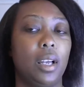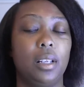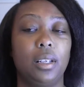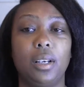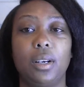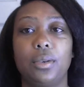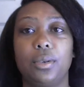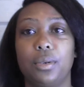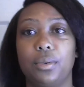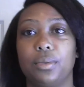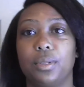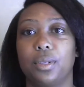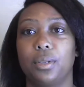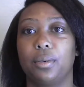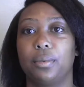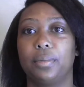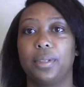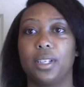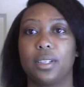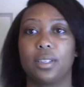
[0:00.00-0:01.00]
Hello
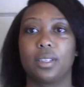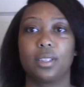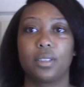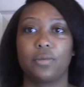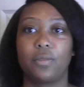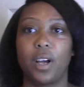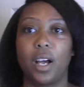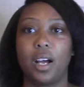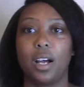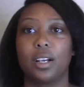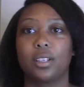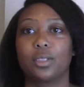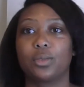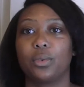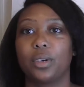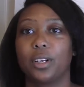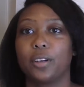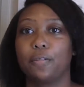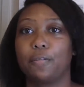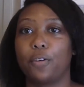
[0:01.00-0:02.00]
YouTube, this is Vaughn
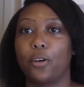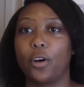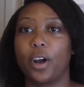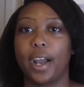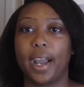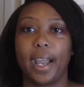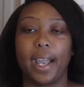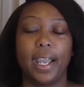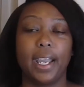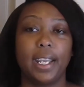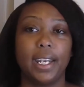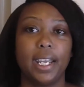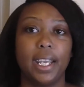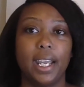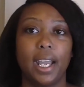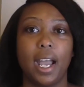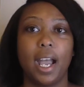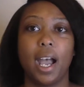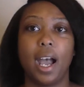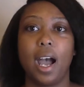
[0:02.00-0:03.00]

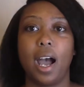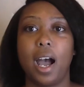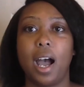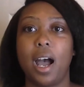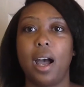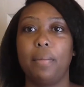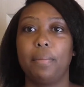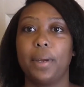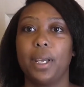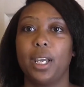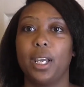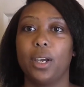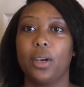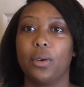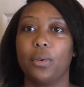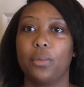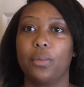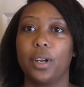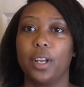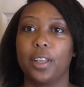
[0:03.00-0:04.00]
2480. I'm
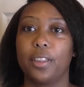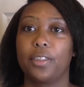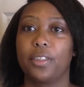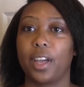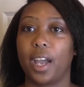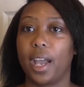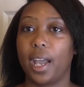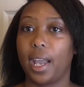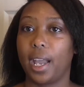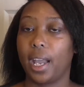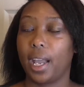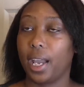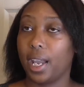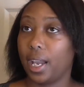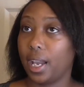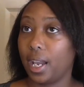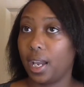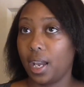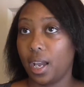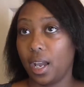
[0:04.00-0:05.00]
here with
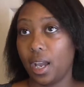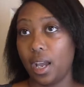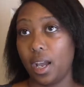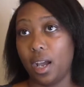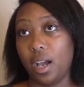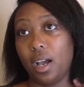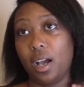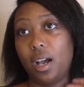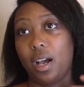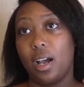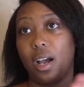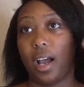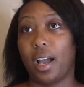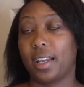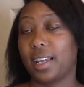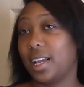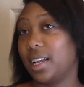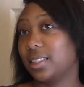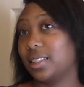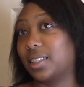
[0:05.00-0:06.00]
I
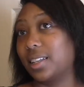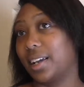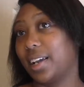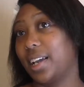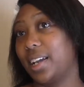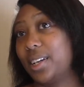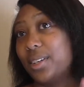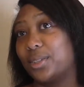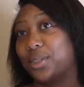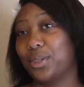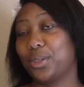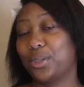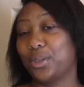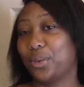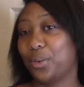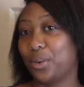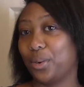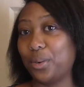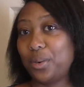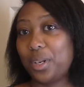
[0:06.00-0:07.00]
guess a hair
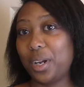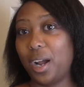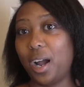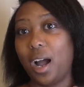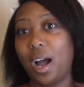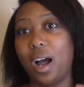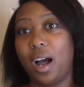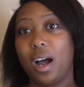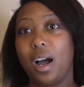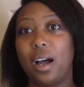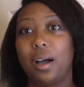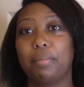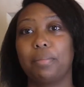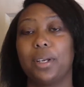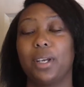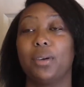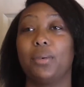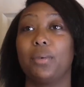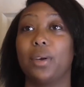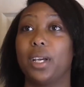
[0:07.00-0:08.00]
tutorial.
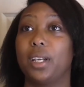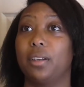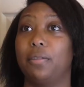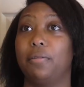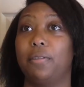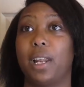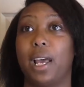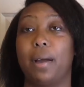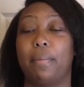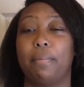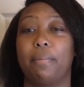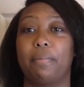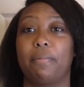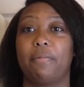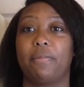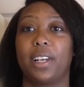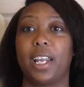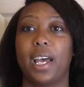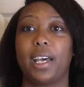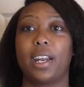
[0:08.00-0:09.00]
I'm getting ready to
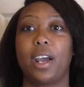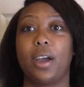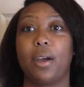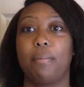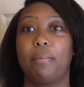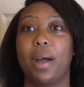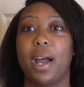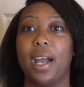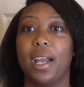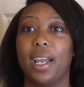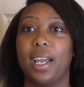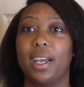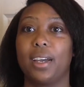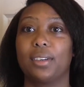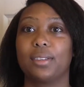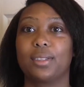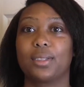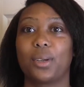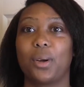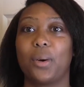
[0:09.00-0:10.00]
flat iron my
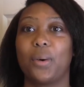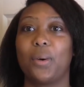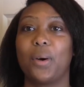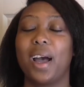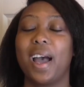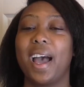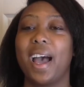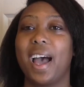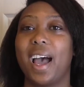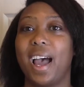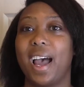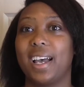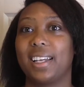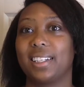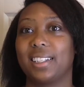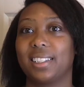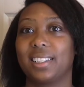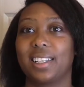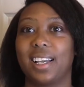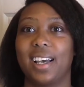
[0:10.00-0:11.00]
hair, so
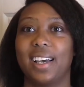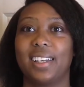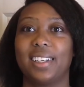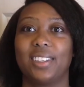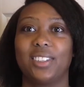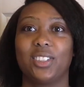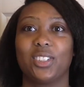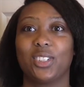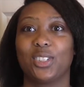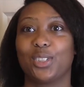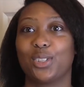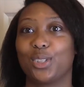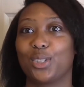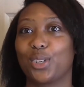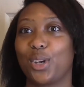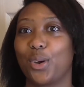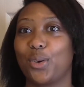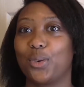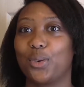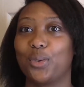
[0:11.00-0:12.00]
I decided just
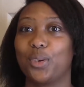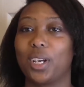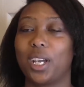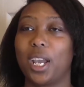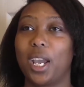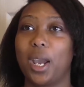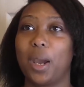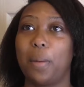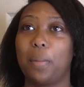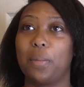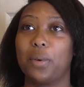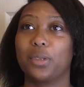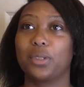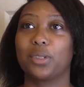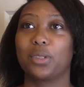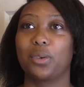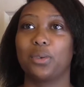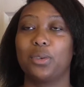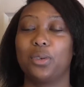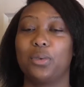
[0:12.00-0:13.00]
to turn on the camera
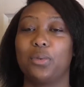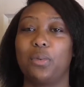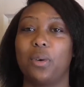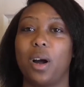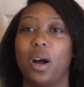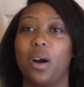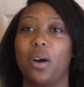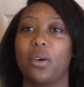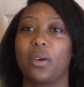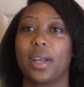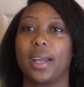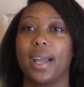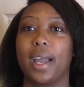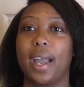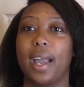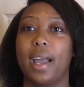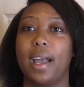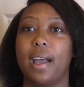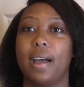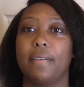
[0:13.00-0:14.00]
so you all
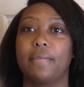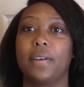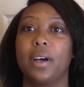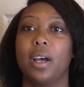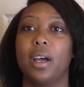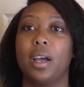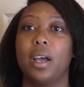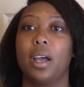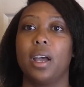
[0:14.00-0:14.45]
can have